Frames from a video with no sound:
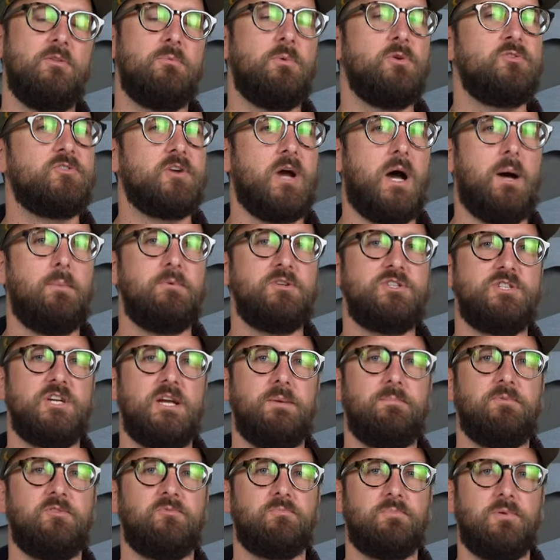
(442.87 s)
The most common
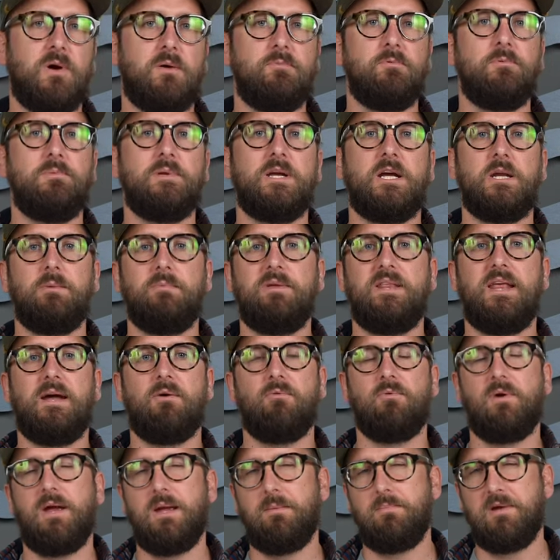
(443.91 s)
shape is probably gonna be
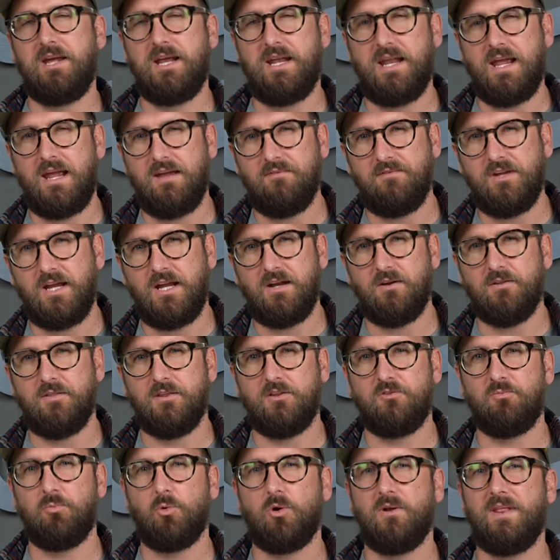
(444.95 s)
that Ray-Ban aviator
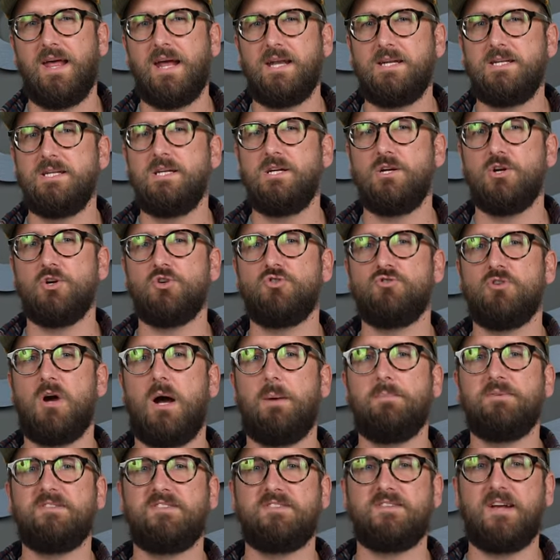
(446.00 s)
that's more that
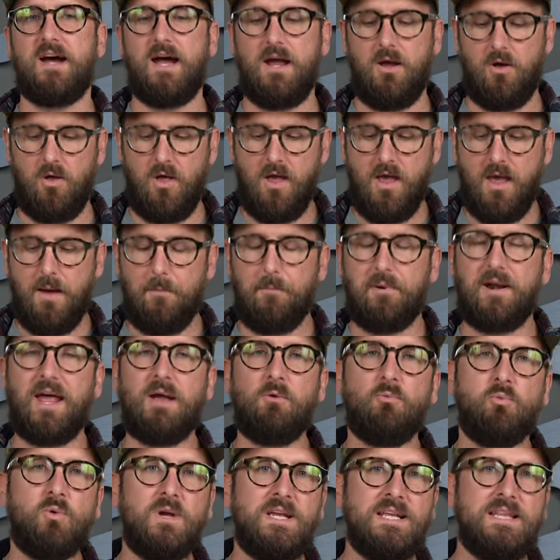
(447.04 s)
teardrop style, but I
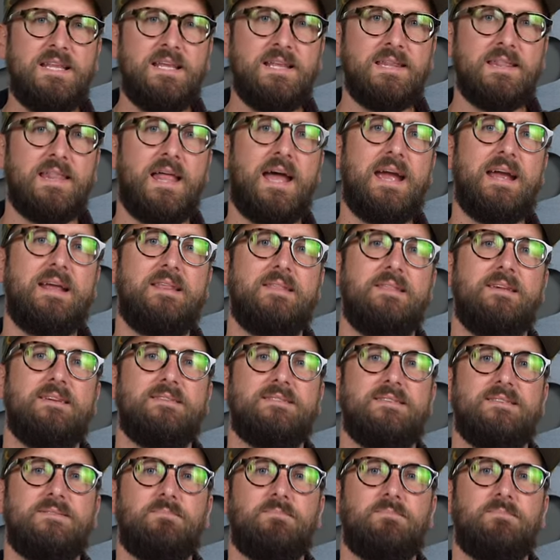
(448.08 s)
really like this.